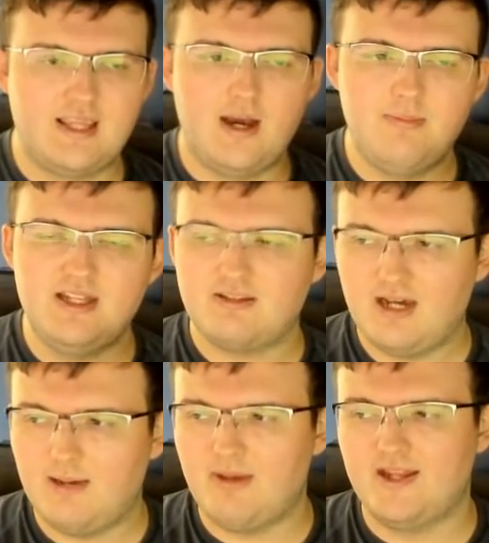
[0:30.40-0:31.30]
tell me in the
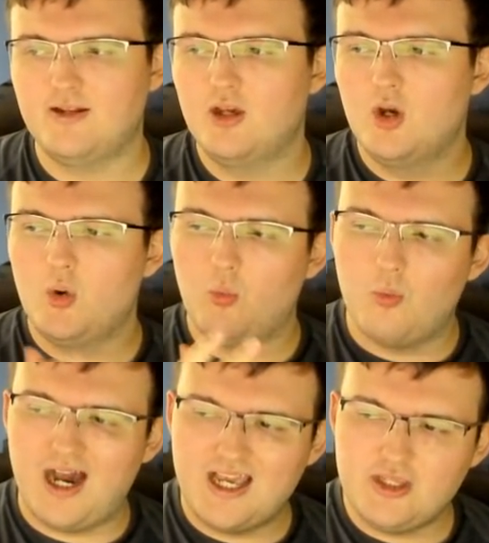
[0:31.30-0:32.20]
comment
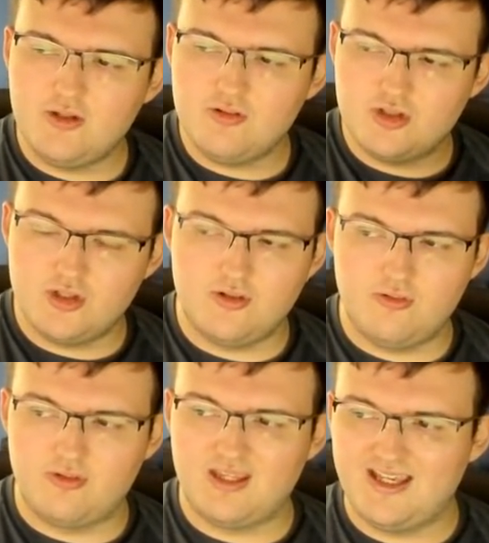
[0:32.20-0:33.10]
why you
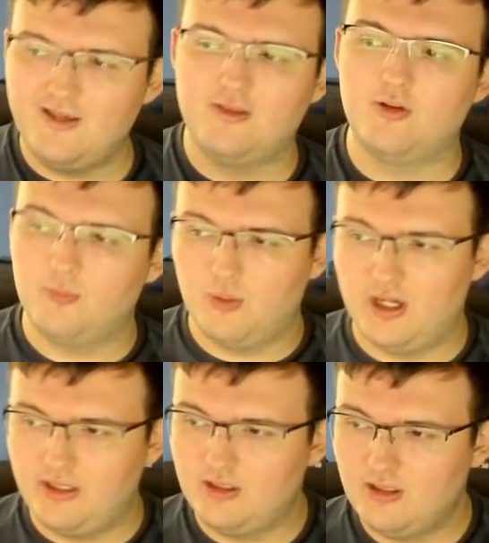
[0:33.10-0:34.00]
choose either
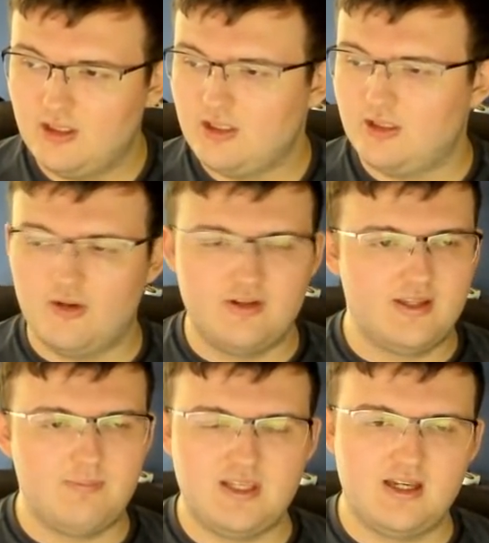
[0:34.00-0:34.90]
one. You know, is
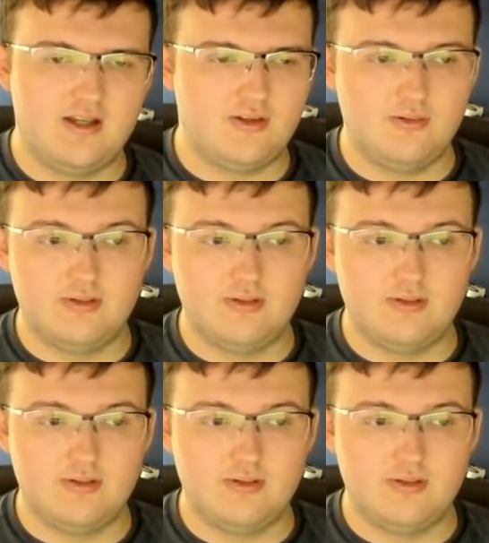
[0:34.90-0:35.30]
it because you